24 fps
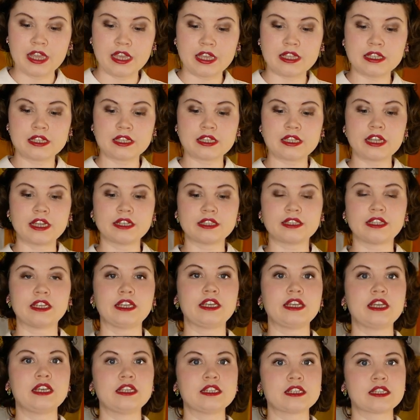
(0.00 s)

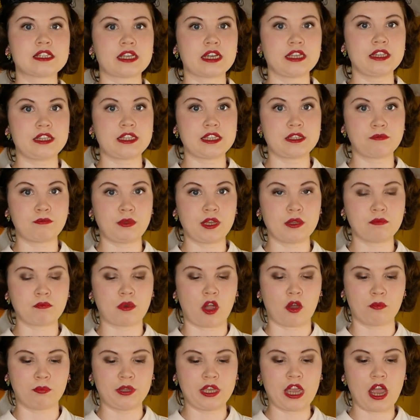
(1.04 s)
Incidentally, inside this big
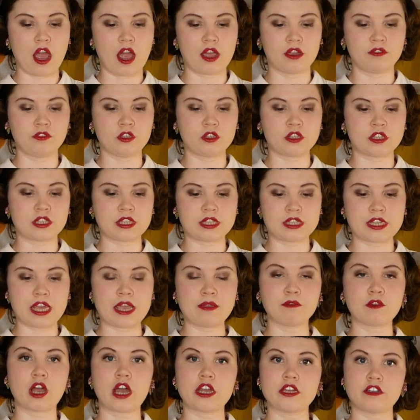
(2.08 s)
poppy, I've used the
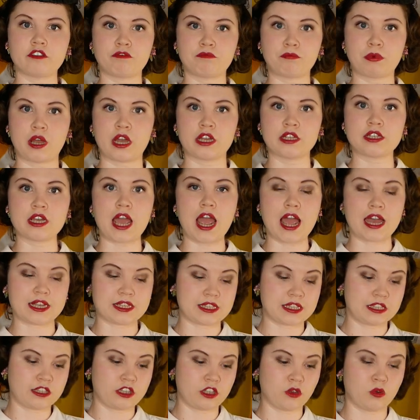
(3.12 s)
same kind of bud
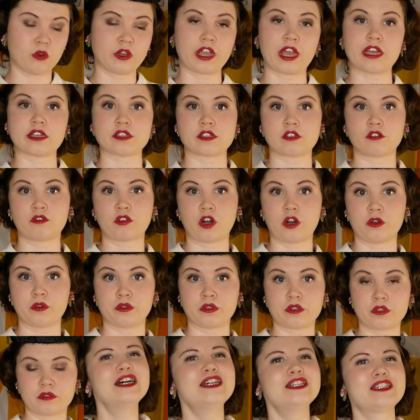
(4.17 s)
as in the organza
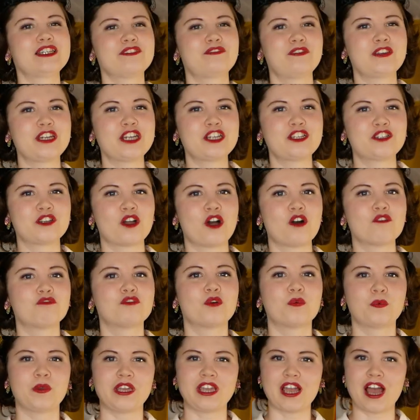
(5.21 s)
rose. To finish
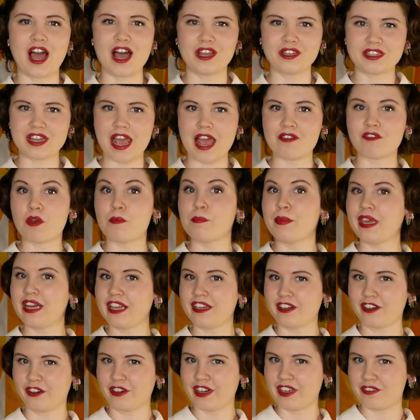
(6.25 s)
off, we can't have a
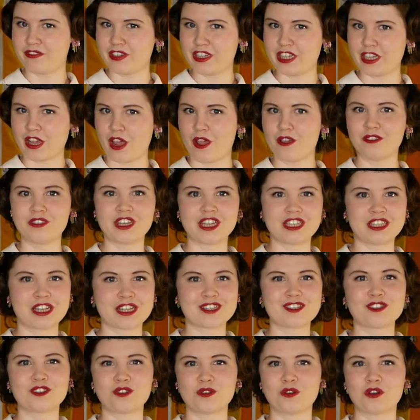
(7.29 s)
millinery video that
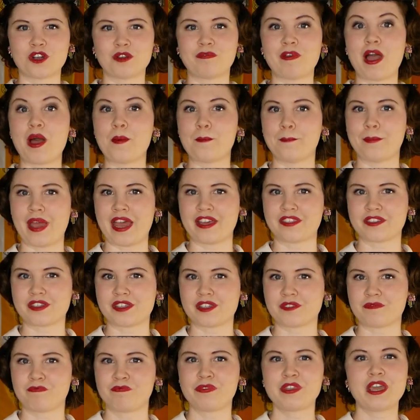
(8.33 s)
doesn't talk about
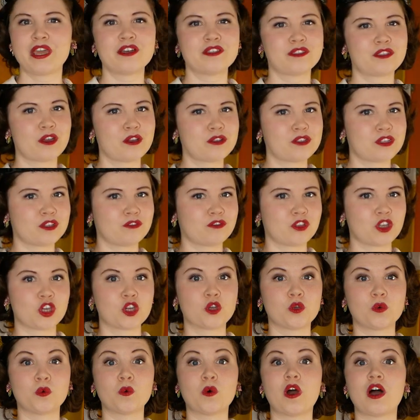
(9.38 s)
maths. Those of
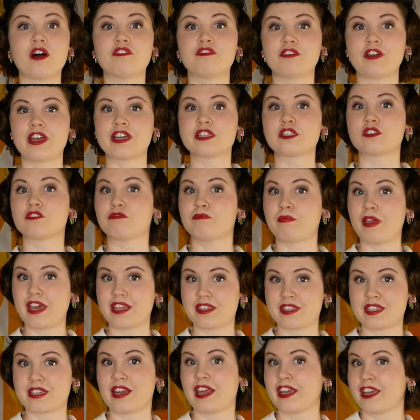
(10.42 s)
you who are fans of
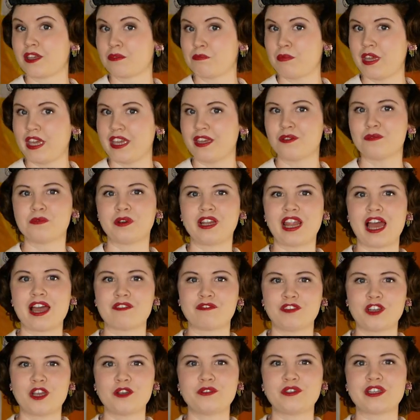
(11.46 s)
maths like me will
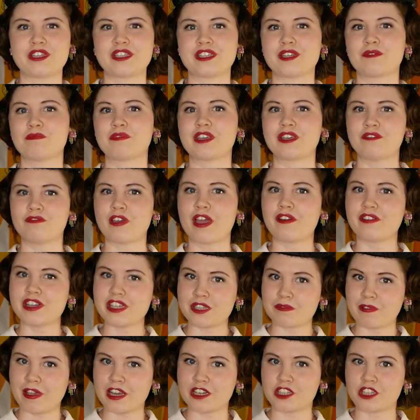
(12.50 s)
have noticed something very
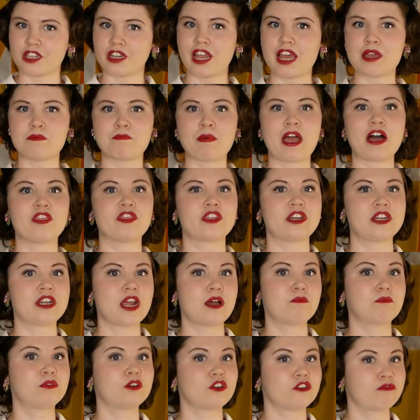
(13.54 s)
special about the
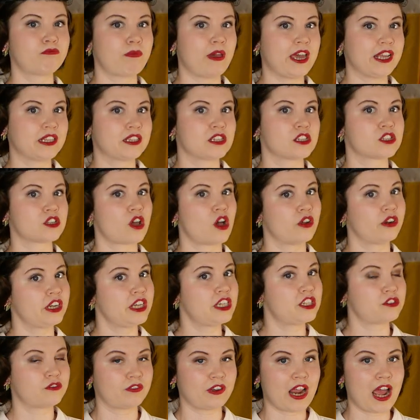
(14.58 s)
number of petals on
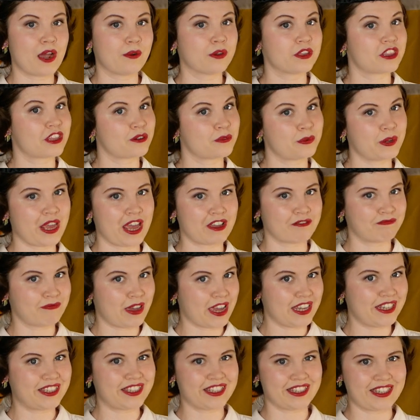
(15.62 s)
each flower that we have
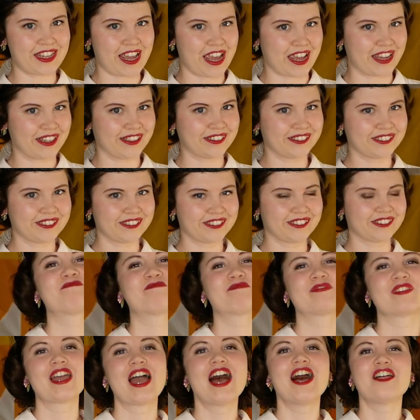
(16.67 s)
made today.
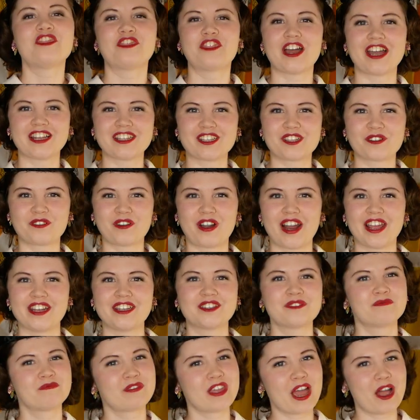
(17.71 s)
That's
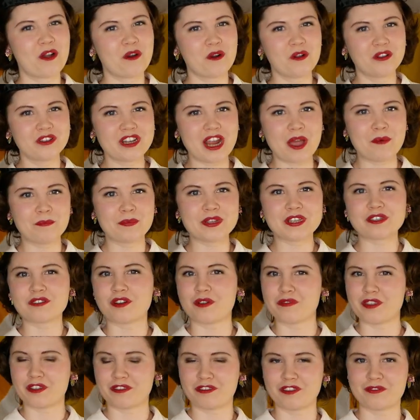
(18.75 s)
right, they're all numbers
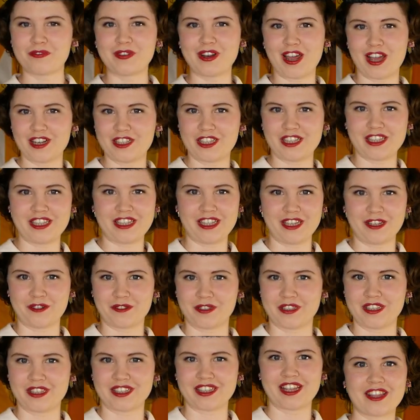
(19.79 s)
from the Fibonacci
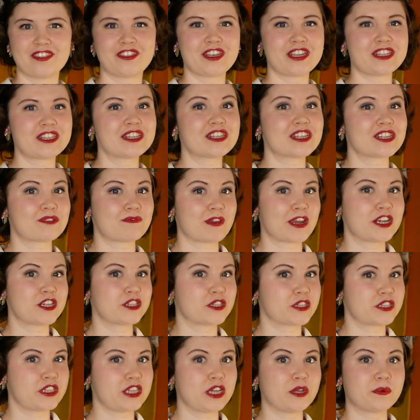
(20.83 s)
sequence. This is a
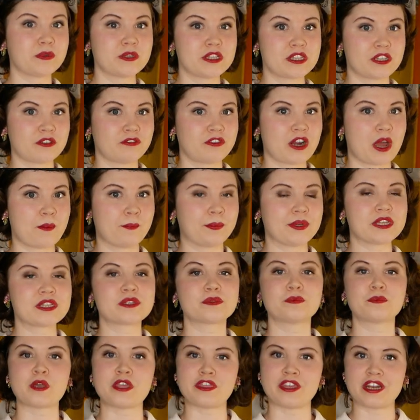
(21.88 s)
special sequence of
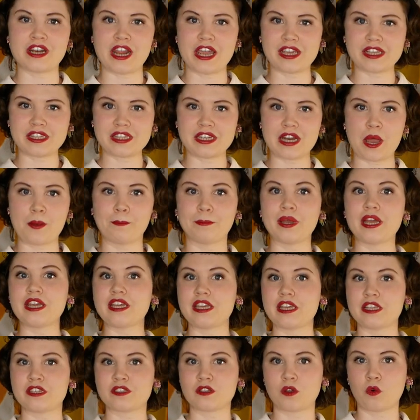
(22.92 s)
numbers where the next number
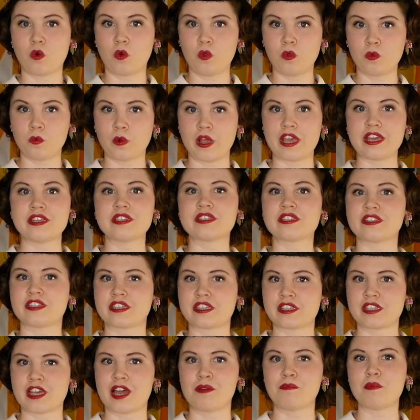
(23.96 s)
is always
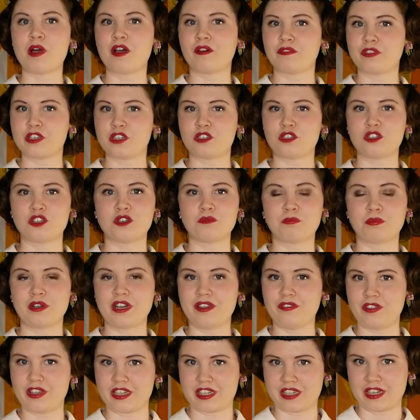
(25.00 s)
the sum of the two
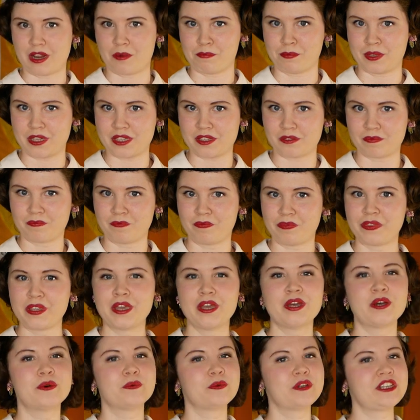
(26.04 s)
previous numbers.
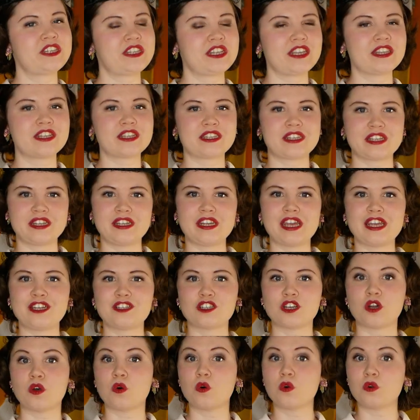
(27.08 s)
We see this in
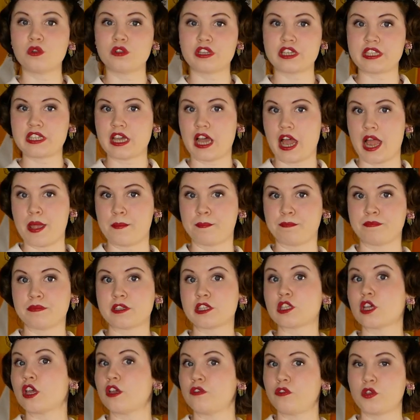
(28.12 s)
nature all the time,
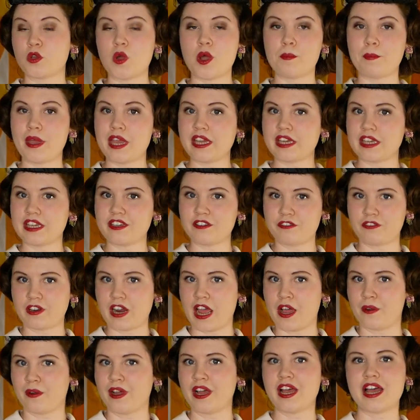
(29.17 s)
so if you are making a
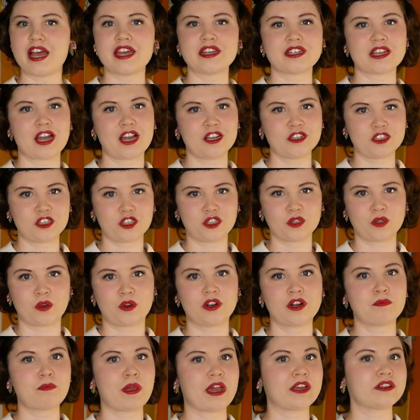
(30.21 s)
flower and aren't
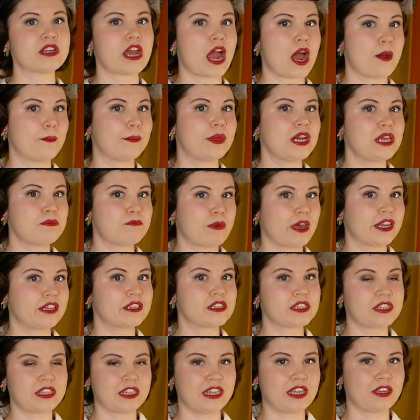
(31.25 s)
sure about how many
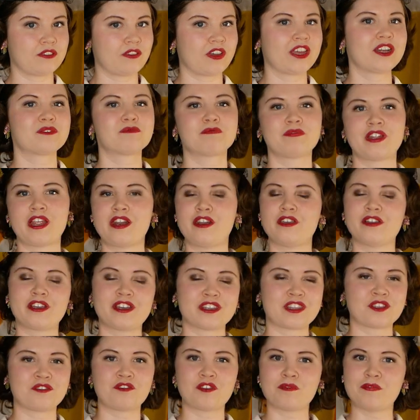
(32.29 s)
petals to give it,
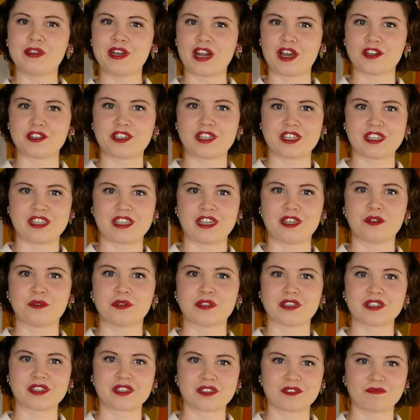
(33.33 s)
look at the Fibonacci
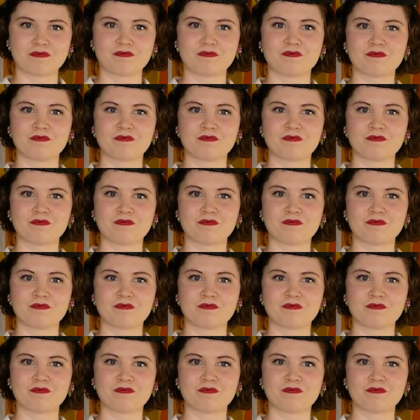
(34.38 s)
sequence.